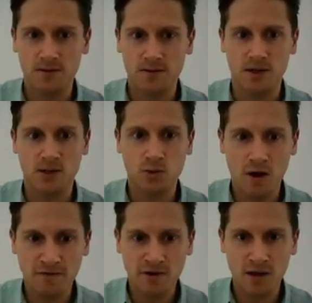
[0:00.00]
So
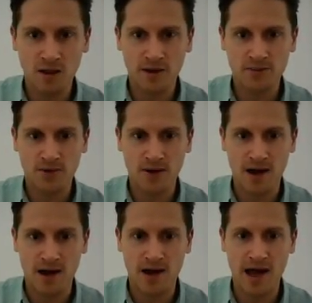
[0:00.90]
12 kilometers per
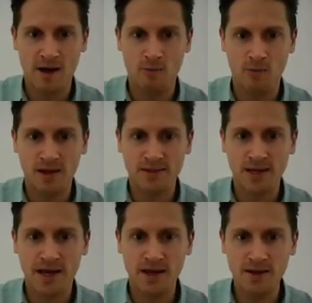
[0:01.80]
hour at 1
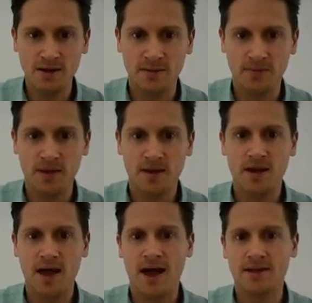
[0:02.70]
second.
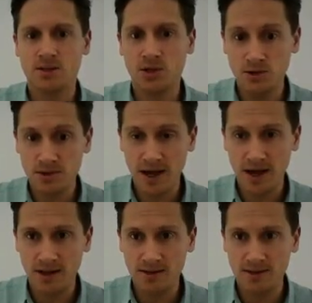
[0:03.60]
At 2
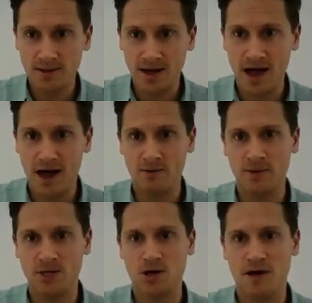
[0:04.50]
seconds, the car would
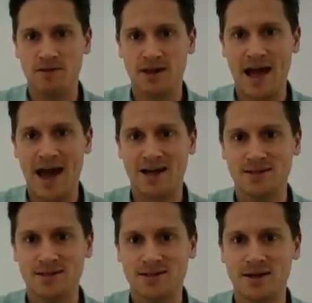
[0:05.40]
be traveling
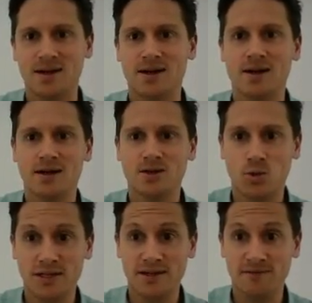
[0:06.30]
at
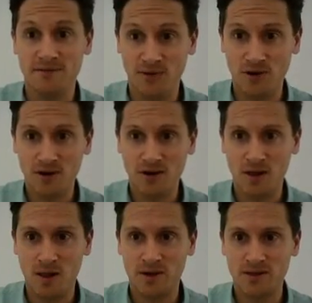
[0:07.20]
24
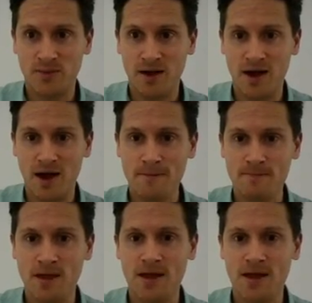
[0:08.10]
kilometers per hour.